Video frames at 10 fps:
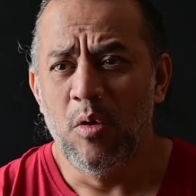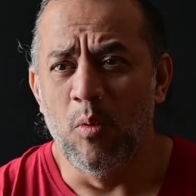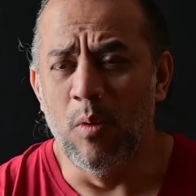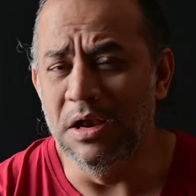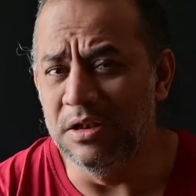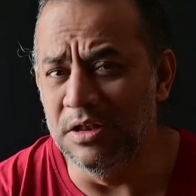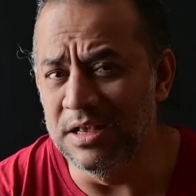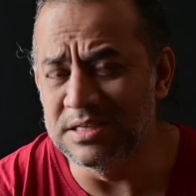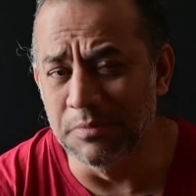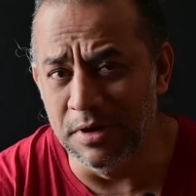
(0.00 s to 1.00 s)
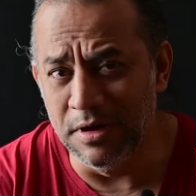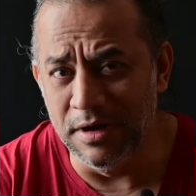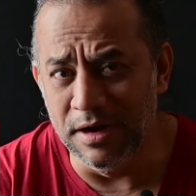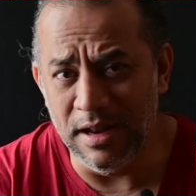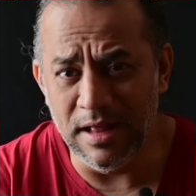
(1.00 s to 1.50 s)
What
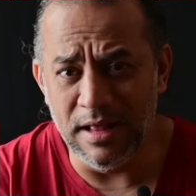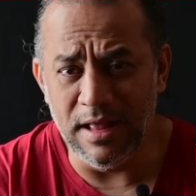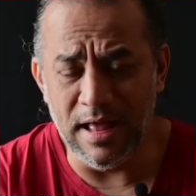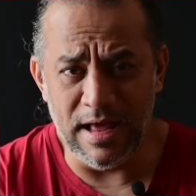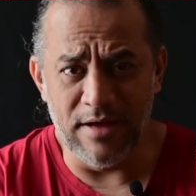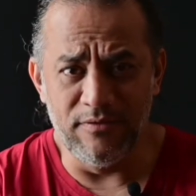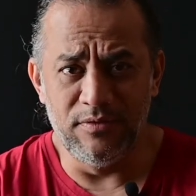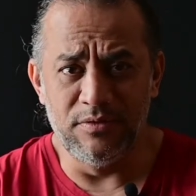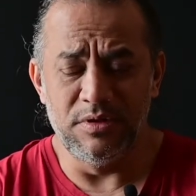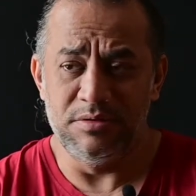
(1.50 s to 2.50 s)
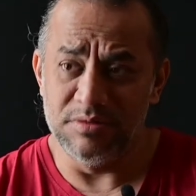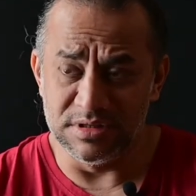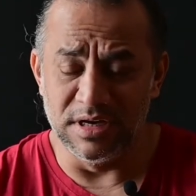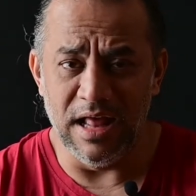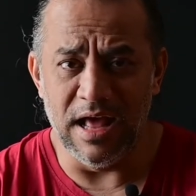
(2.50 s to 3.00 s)
D700
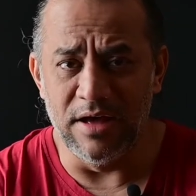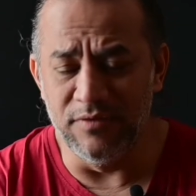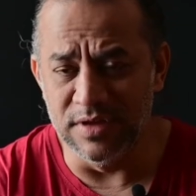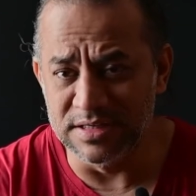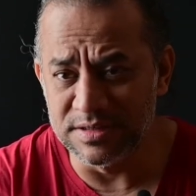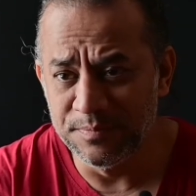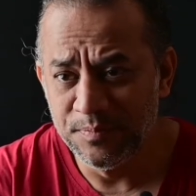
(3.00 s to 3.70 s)
still have is